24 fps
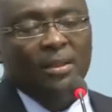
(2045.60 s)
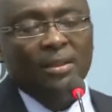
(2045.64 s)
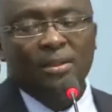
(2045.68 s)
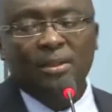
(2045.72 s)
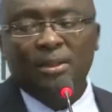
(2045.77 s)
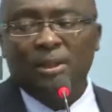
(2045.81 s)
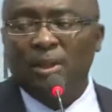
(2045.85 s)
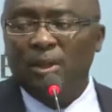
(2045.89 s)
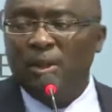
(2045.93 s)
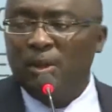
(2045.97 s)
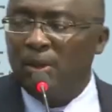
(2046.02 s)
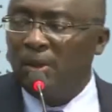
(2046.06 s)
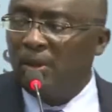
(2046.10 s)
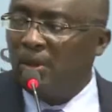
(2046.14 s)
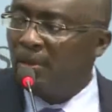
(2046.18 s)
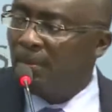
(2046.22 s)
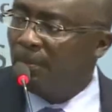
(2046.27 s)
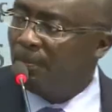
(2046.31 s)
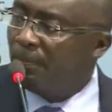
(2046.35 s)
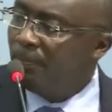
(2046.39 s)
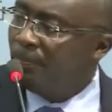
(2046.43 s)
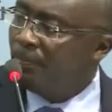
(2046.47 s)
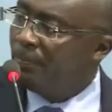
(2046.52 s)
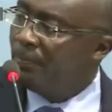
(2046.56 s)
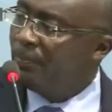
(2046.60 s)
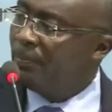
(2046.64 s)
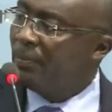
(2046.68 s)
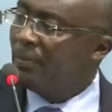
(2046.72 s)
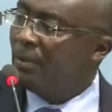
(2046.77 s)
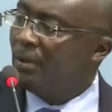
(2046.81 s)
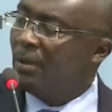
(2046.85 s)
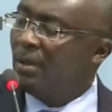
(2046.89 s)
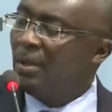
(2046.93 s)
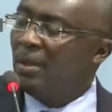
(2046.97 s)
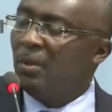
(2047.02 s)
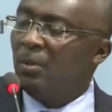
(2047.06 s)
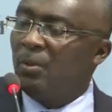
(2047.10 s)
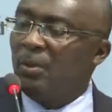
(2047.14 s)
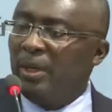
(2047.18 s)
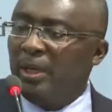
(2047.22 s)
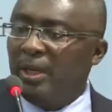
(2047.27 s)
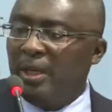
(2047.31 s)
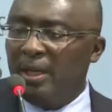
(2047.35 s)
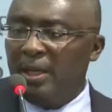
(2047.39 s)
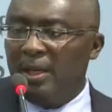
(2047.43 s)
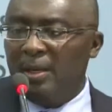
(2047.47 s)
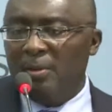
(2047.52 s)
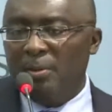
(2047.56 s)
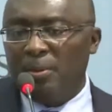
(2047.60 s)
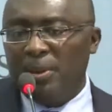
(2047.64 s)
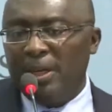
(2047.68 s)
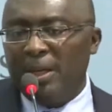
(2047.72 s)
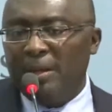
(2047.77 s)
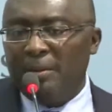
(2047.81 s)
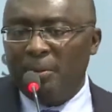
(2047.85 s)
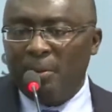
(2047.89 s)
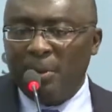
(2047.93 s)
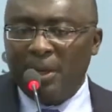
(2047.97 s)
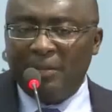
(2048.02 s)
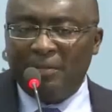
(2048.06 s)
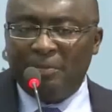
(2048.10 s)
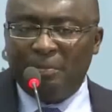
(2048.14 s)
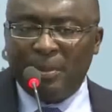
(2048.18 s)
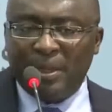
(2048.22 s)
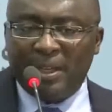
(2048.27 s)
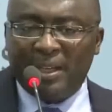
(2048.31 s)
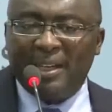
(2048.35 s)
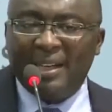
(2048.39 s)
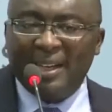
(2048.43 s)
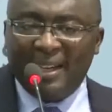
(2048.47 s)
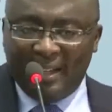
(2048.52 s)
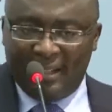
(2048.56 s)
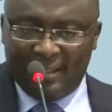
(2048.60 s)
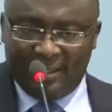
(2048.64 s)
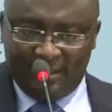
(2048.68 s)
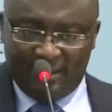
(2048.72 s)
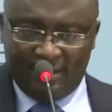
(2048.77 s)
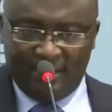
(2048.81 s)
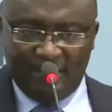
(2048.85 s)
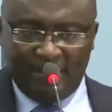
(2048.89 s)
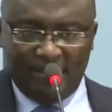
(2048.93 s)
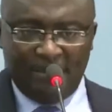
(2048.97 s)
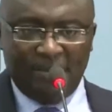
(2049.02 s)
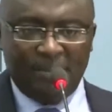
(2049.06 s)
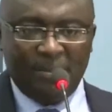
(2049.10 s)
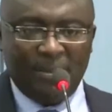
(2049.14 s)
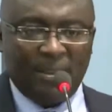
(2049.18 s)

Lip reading: So we have begun